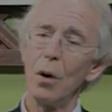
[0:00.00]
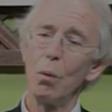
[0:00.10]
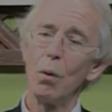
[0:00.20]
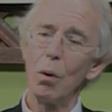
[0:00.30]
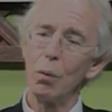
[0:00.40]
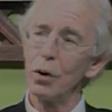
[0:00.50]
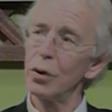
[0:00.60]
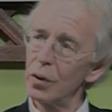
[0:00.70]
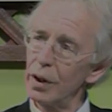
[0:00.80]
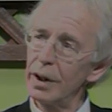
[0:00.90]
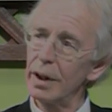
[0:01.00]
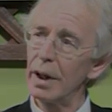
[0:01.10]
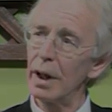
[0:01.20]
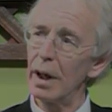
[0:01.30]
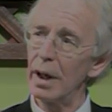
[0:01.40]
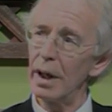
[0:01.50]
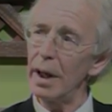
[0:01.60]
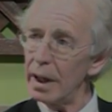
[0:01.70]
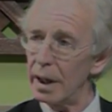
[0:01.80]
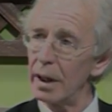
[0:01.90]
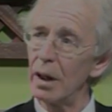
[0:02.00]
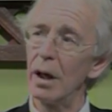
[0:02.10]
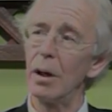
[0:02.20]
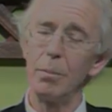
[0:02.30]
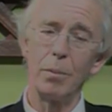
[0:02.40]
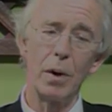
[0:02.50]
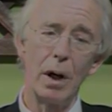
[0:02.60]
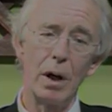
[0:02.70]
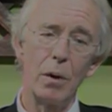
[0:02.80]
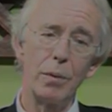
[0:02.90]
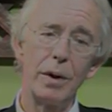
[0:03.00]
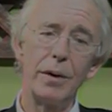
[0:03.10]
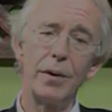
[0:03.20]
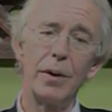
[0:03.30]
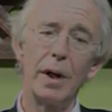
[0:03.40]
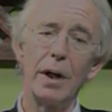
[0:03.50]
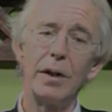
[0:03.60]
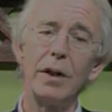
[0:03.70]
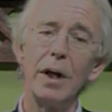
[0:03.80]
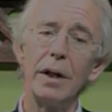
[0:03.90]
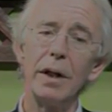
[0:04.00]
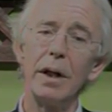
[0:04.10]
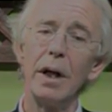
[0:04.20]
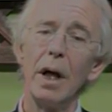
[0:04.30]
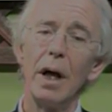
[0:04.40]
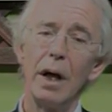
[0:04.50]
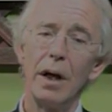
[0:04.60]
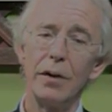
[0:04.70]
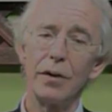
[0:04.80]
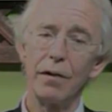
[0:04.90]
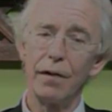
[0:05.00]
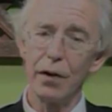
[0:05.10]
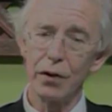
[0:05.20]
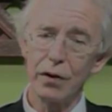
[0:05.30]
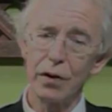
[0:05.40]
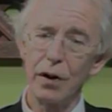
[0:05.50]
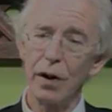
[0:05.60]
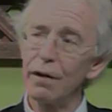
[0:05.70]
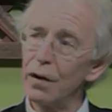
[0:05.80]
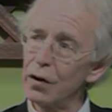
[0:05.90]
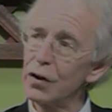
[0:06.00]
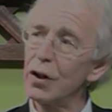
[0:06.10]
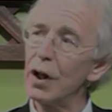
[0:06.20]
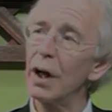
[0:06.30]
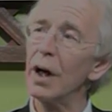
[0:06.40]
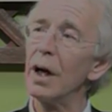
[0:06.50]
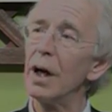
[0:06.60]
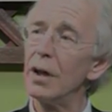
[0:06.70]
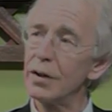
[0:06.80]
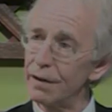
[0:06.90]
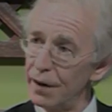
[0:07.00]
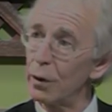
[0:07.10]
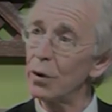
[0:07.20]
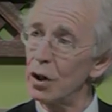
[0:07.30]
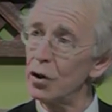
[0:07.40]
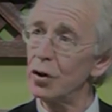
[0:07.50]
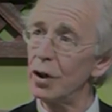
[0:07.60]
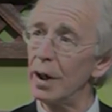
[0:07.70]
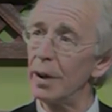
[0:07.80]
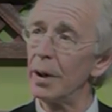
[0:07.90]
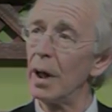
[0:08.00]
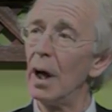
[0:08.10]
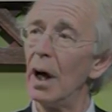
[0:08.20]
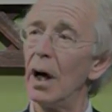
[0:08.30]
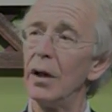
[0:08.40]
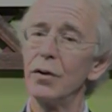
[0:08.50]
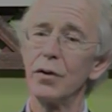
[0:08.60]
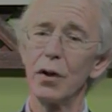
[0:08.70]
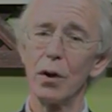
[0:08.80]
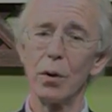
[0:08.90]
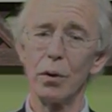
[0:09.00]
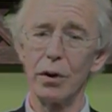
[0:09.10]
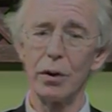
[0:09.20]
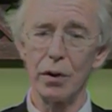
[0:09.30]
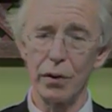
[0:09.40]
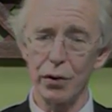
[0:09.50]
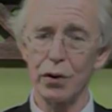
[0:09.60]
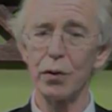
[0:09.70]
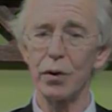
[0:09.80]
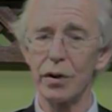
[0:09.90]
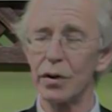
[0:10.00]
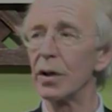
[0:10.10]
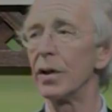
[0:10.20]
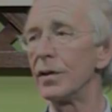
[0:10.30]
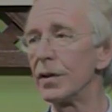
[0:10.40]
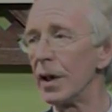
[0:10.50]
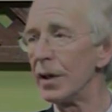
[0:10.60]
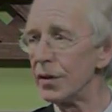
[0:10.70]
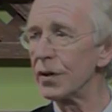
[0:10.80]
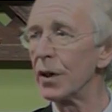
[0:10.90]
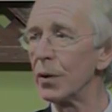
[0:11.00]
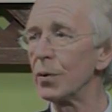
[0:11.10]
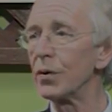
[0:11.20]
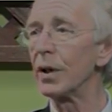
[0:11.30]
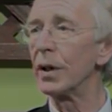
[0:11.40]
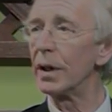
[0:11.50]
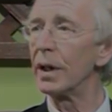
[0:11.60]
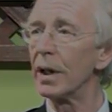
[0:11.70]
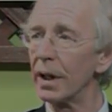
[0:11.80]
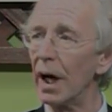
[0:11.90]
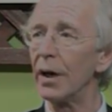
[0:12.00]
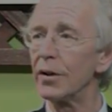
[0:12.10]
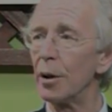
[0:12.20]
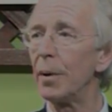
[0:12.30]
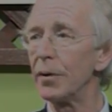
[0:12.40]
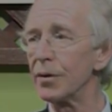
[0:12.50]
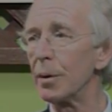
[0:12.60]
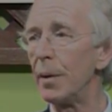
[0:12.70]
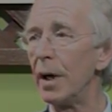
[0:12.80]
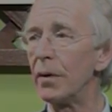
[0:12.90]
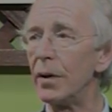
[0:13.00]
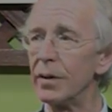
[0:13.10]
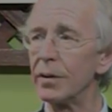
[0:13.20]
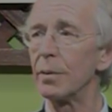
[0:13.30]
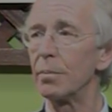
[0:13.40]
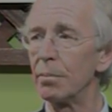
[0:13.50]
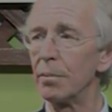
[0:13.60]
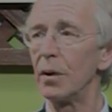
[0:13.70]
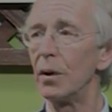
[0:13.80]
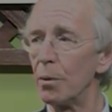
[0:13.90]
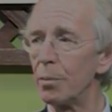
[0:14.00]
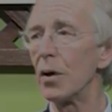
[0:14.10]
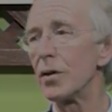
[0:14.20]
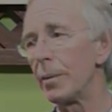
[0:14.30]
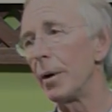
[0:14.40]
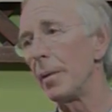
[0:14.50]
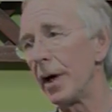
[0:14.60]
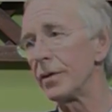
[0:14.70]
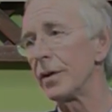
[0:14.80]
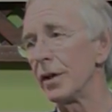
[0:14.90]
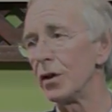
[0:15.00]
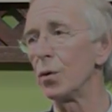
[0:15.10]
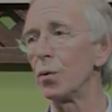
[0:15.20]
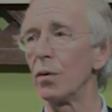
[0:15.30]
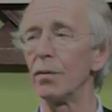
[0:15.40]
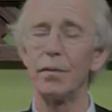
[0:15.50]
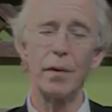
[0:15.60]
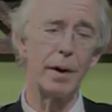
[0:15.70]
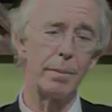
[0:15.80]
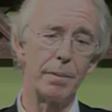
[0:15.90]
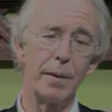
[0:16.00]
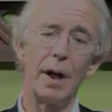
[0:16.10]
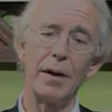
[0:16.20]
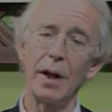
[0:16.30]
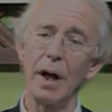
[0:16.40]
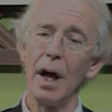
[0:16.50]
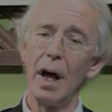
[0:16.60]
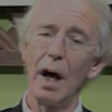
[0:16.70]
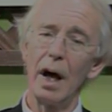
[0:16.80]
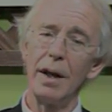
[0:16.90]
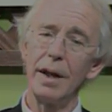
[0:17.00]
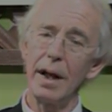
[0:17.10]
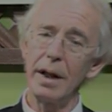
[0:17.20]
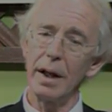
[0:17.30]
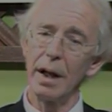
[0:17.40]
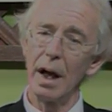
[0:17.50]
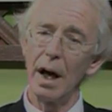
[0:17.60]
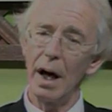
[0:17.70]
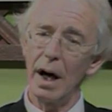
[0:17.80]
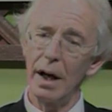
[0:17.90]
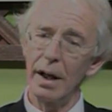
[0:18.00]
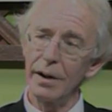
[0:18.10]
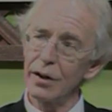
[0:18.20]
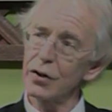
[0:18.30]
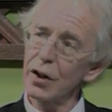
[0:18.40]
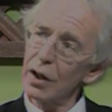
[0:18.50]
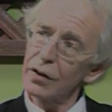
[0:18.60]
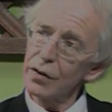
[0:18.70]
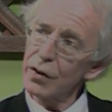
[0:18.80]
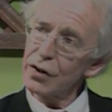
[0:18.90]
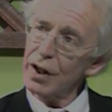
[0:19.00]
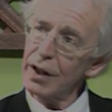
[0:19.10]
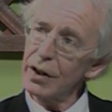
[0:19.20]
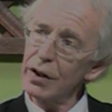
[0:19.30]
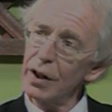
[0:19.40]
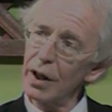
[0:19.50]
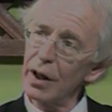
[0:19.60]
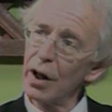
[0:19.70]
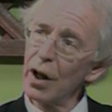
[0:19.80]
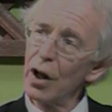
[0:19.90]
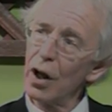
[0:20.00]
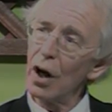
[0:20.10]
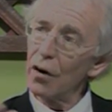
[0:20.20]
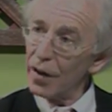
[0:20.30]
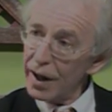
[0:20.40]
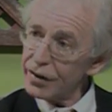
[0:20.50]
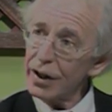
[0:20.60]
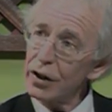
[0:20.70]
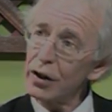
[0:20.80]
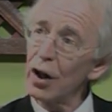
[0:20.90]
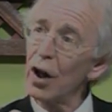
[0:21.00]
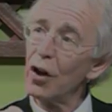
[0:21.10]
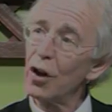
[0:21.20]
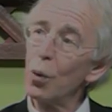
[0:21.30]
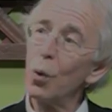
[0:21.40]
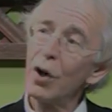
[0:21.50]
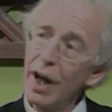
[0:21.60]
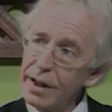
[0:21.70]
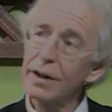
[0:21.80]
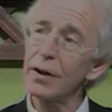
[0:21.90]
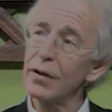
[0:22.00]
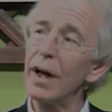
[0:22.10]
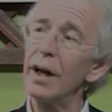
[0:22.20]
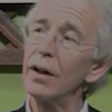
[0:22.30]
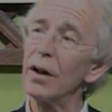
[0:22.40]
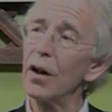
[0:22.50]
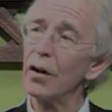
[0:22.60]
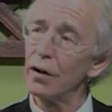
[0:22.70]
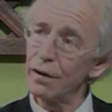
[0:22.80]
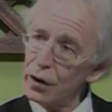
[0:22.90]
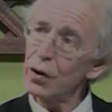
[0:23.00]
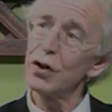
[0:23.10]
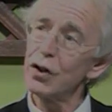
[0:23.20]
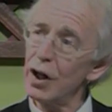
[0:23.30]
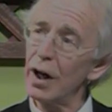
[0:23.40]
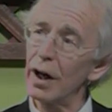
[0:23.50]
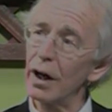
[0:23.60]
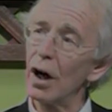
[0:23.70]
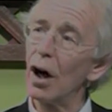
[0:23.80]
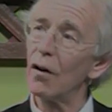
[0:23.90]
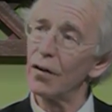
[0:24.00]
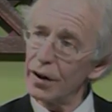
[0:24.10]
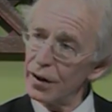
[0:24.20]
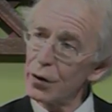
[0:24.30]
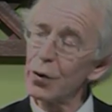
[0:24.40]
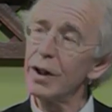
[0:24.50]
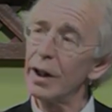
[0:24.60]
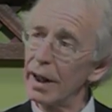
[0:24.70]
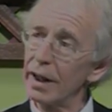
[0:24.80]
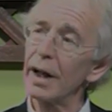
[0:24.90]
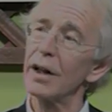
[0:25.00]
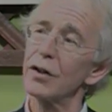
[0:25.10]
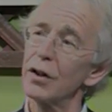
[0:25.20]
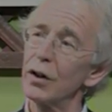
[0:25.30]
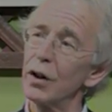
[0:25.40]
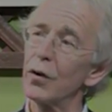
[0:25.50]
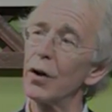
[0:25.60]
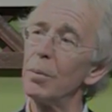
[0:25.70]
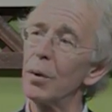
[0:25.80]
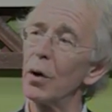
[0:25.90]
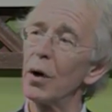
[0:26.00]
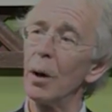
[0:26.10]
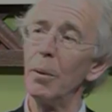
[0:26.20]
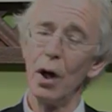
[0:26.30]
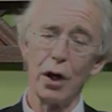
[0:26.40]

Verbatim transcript: What we're doing uh, here um, uh, with uh, TNE, it first the first year mm -hmm. is a foundation year, mm -hmm. and so you know the students learn study skills and they can catch up on some areas and you know brush up the maths and this sort of um, uh, thing, and then at the start of the second year, of their second year, they would enter then the first year of the three-year Lancaster degree program.